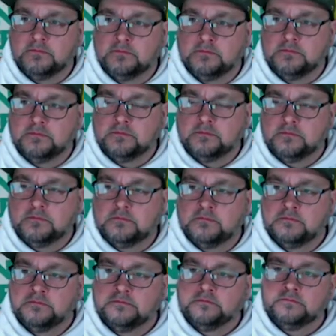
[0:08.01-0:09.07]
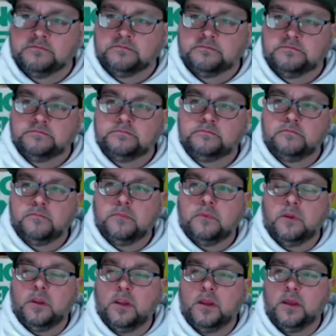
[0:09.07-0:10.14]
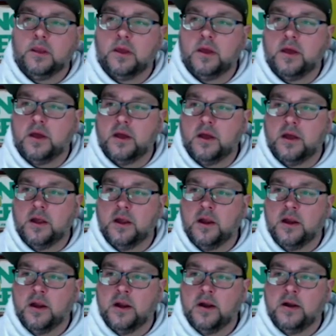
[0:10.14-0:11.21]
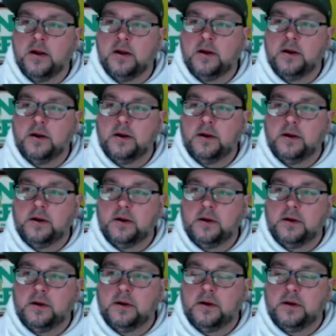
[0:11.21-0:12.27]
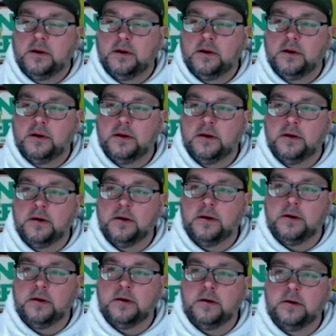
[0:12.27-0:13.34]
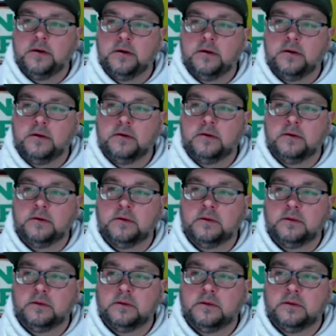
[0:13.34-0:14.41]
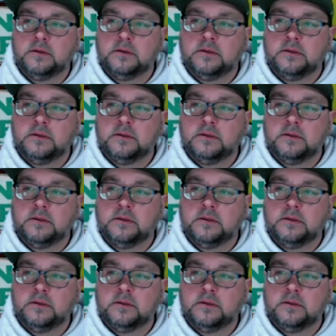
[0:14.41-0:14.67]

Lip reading: The person shown says nothing.